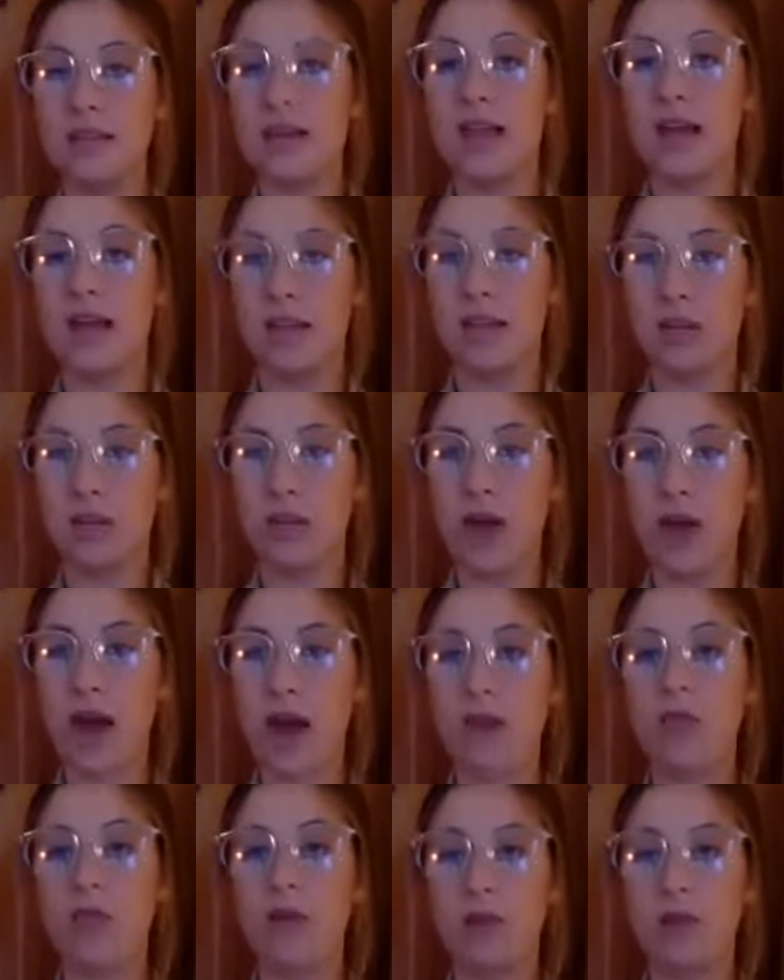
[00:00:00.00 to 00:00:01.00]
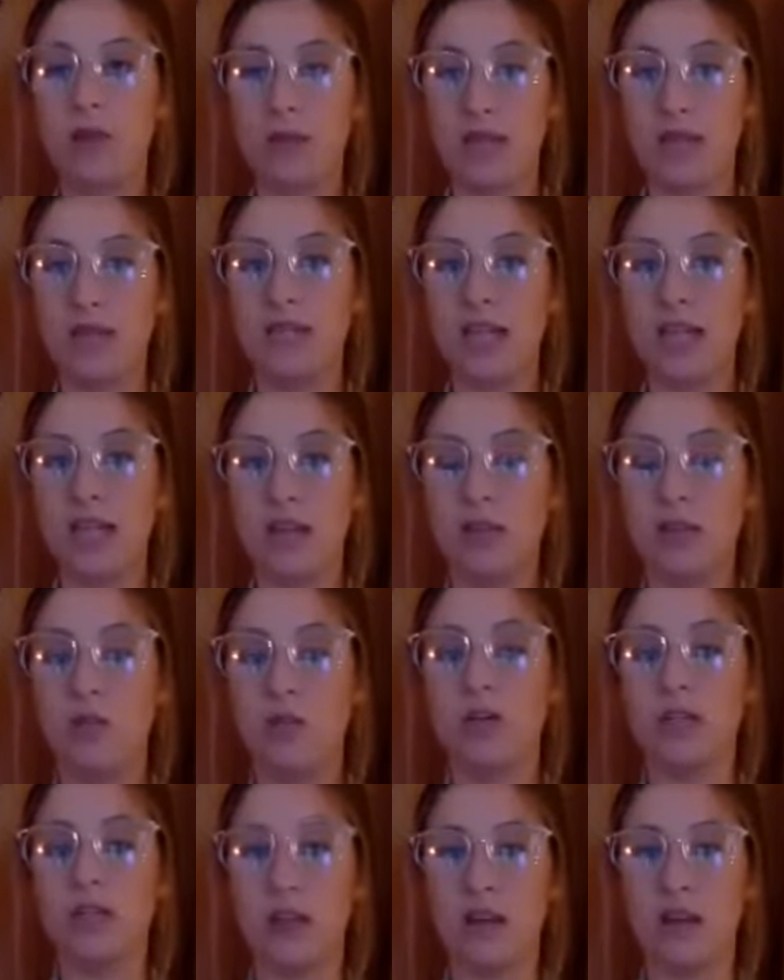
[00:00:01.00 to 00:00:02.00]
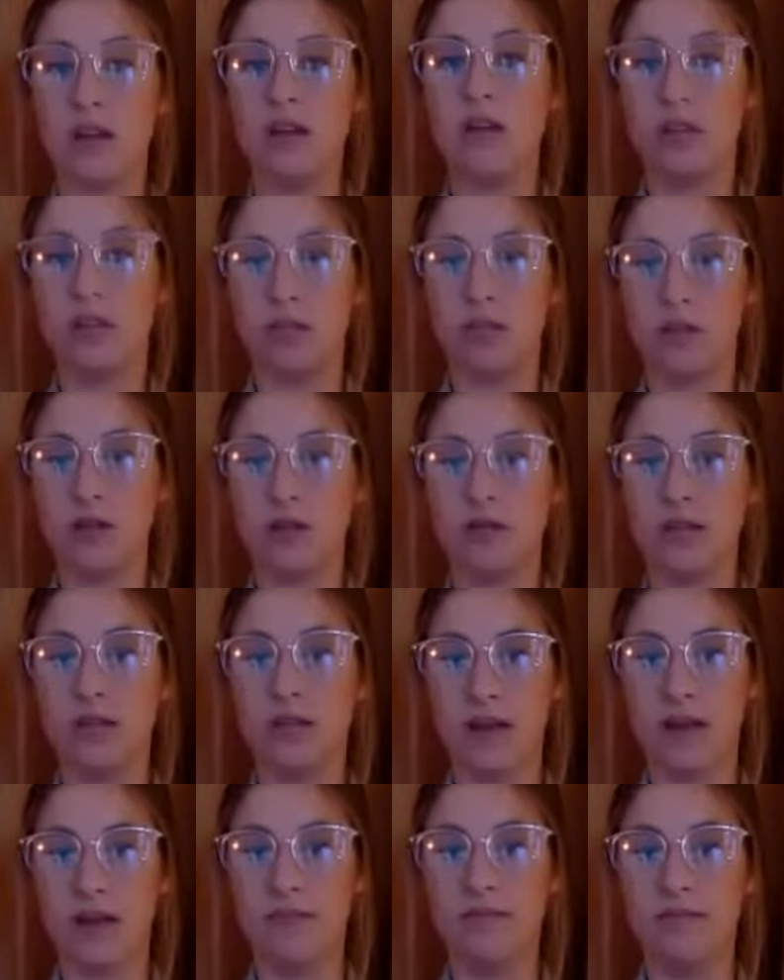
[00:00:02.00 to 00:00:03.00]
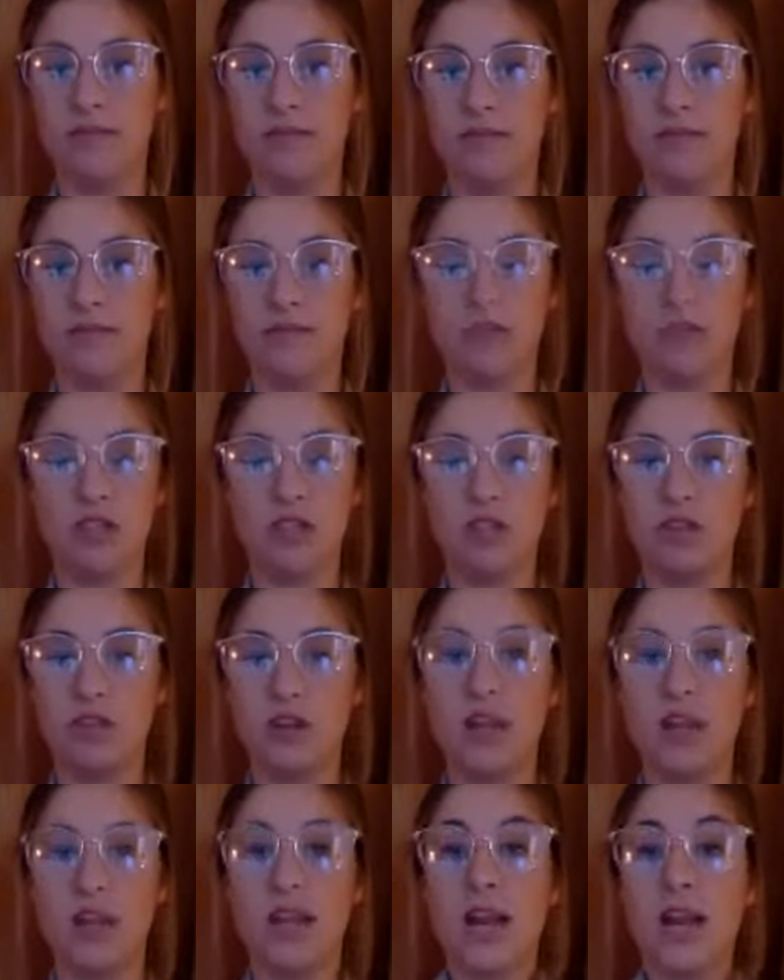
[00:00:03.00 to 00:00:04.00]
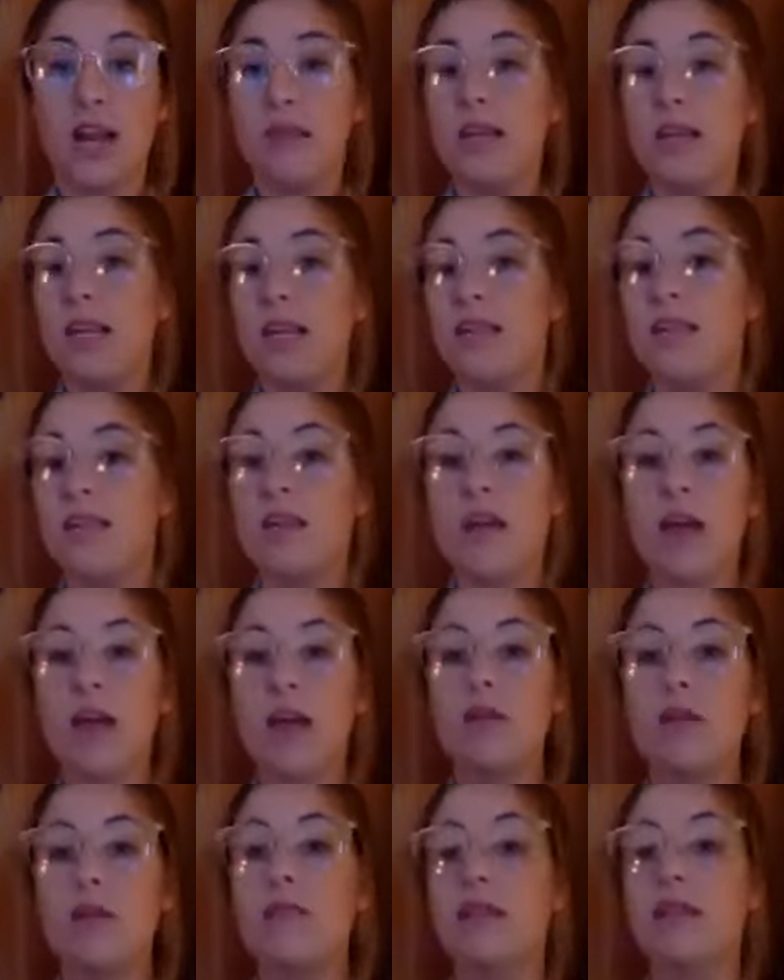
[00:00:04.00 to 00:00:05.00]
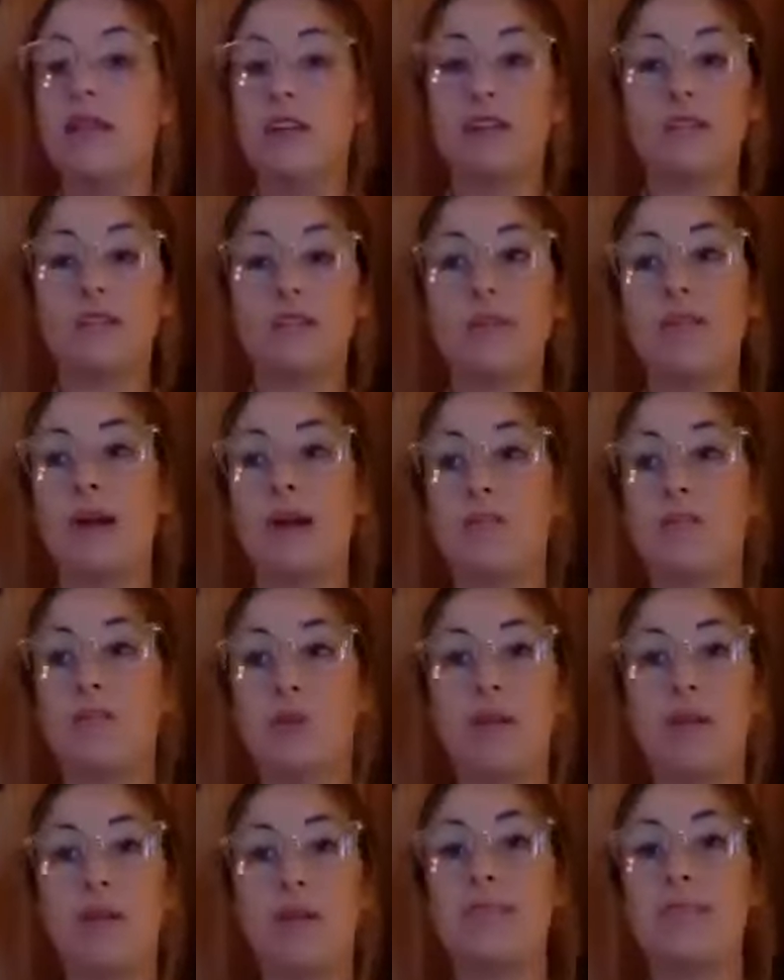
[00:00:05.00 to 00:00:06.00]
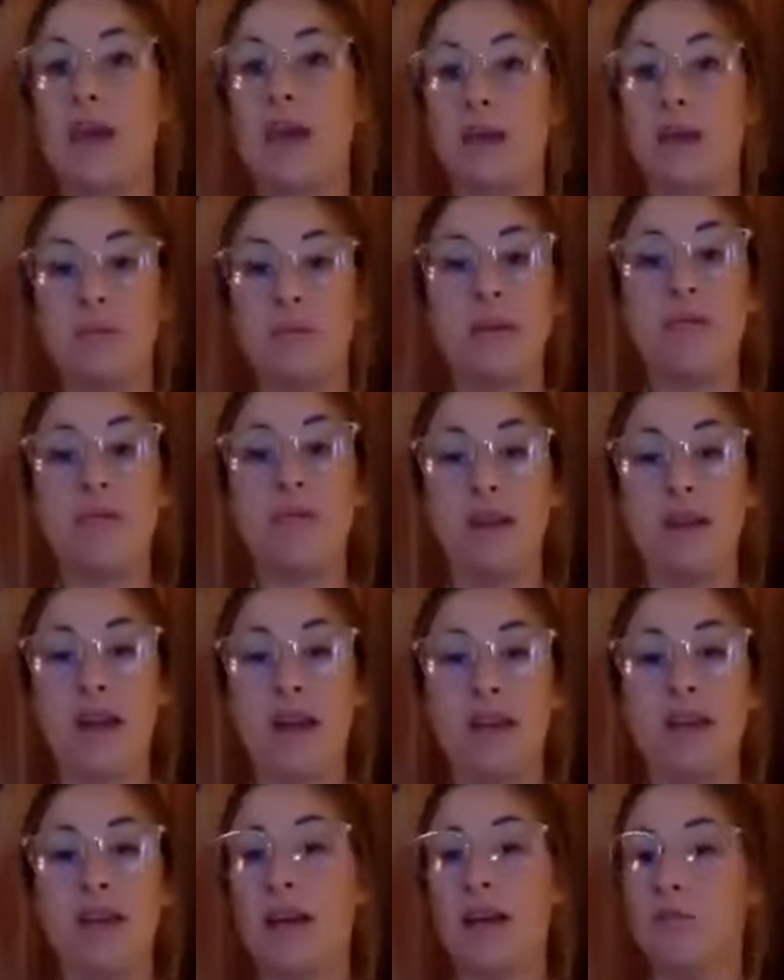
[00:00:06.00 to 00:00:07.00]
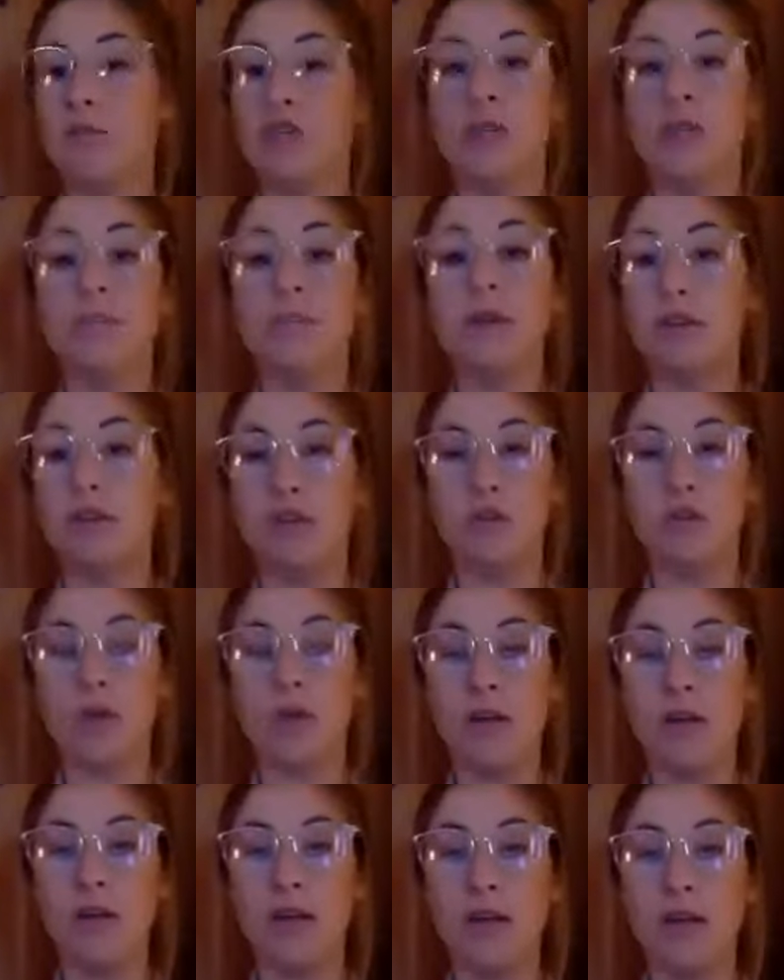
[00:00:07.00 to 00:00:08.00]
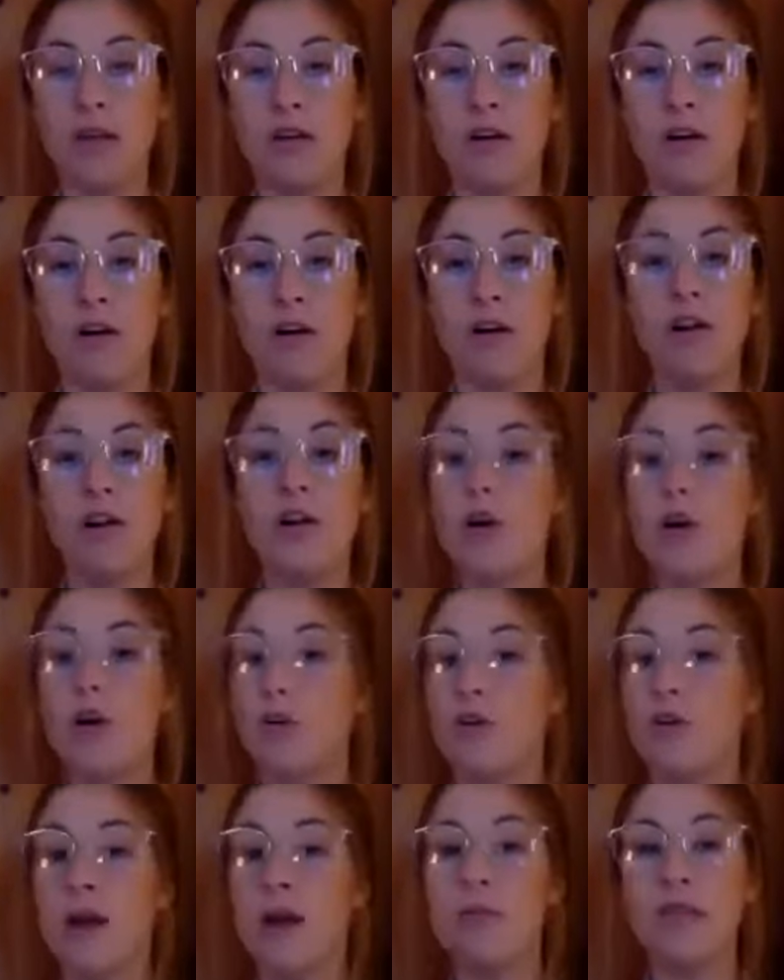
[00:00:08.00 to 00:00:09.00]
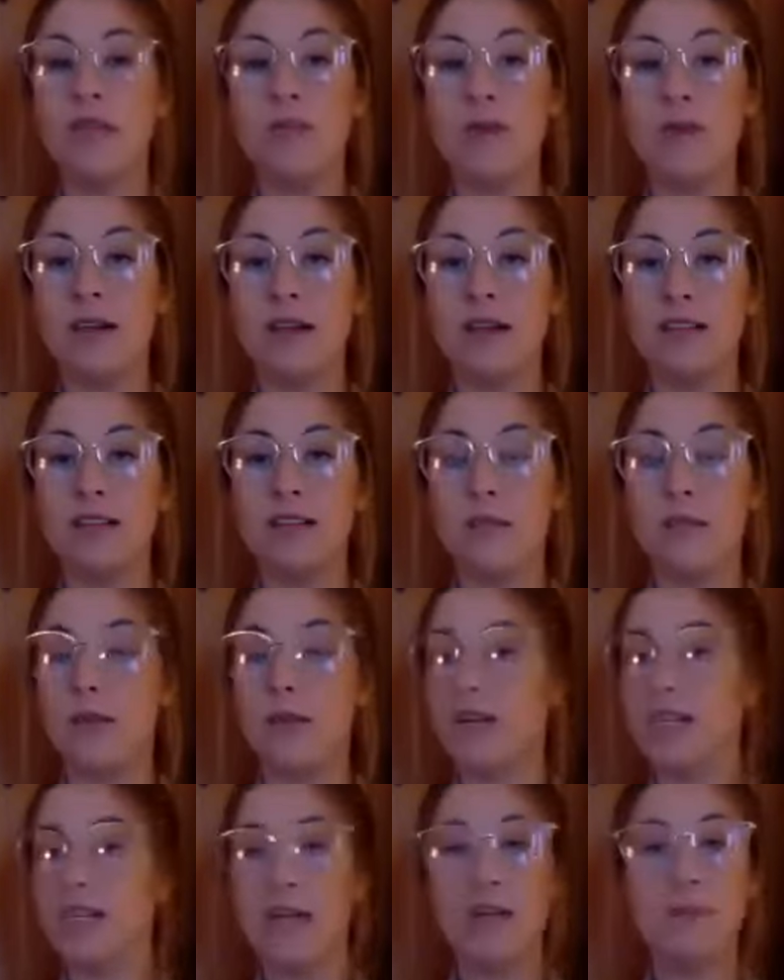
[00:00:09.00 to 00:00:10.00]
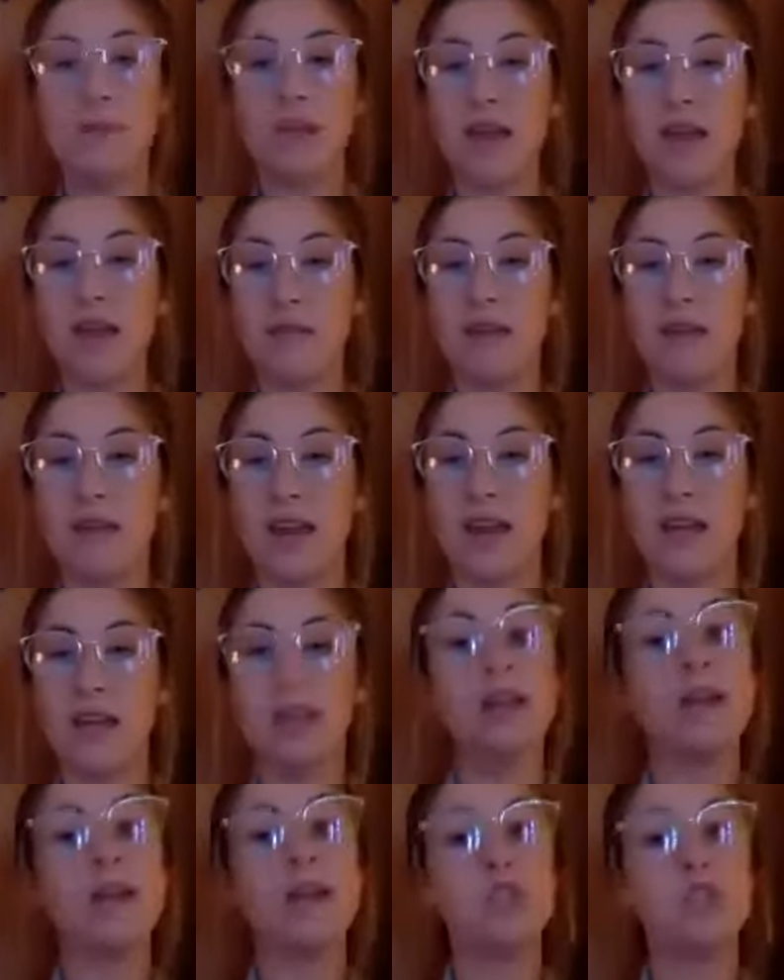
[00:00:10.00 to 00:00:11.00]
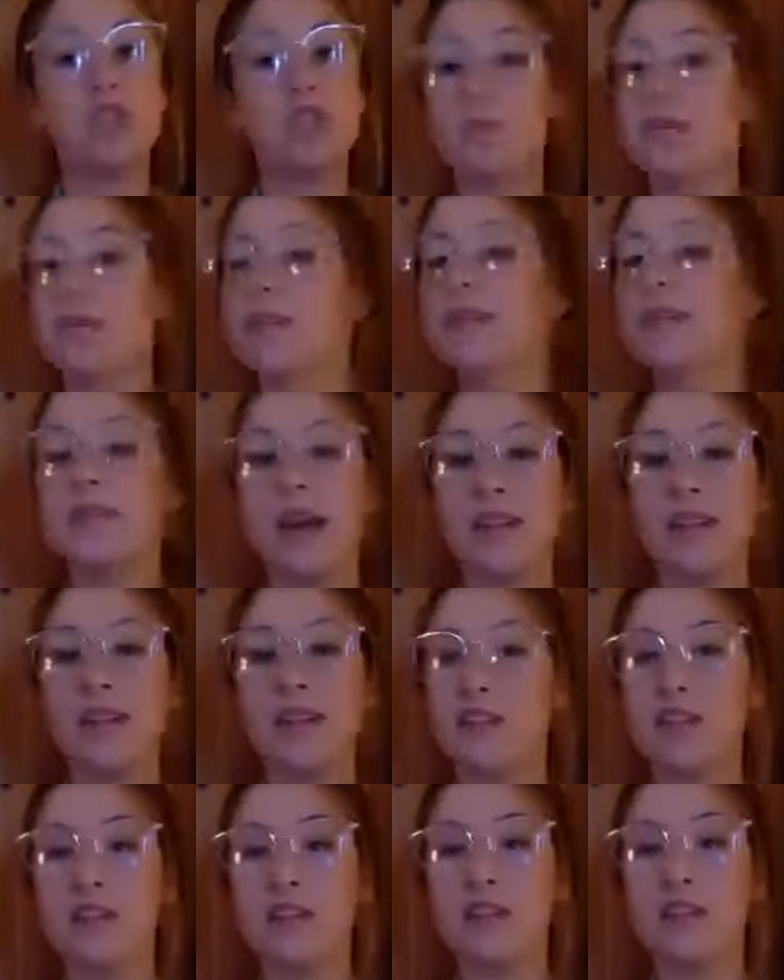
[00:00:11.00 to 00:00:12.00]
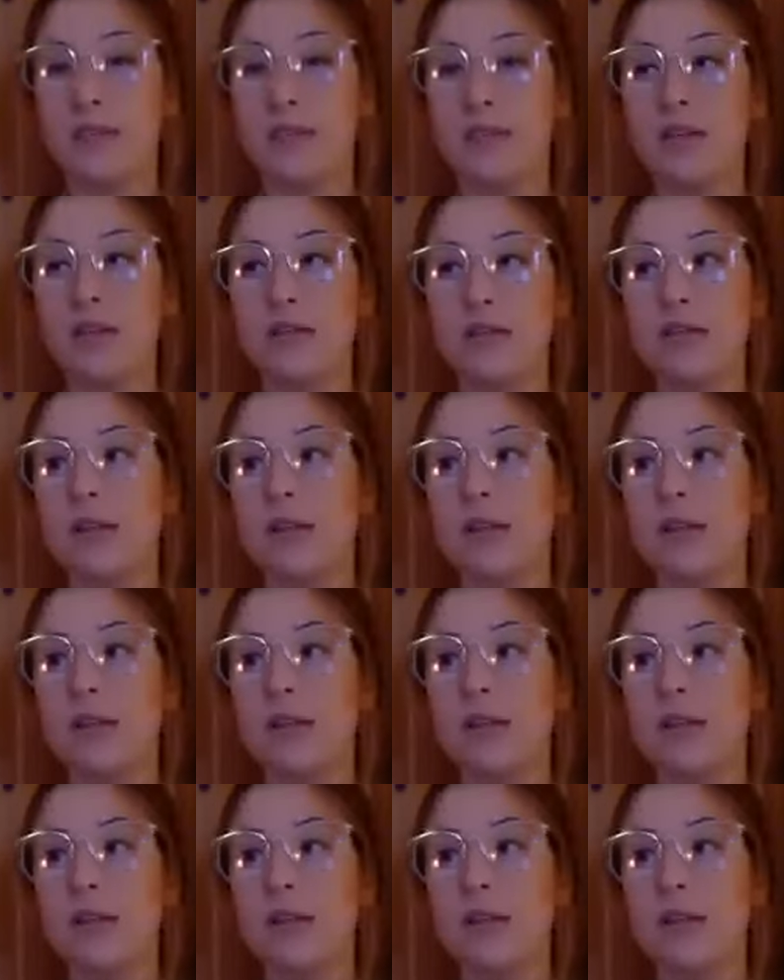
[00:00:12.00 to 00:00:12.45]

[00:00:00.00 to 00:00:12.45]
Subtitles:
And then you have what you need to get the work done on your own time, which is great. And I mean, even I will admit there are sometimes where it's 9 p.m. at night and I'm jumping on a 20-minute call, or I'm emailing someone at 10 p.m. at night just because that's their time zone.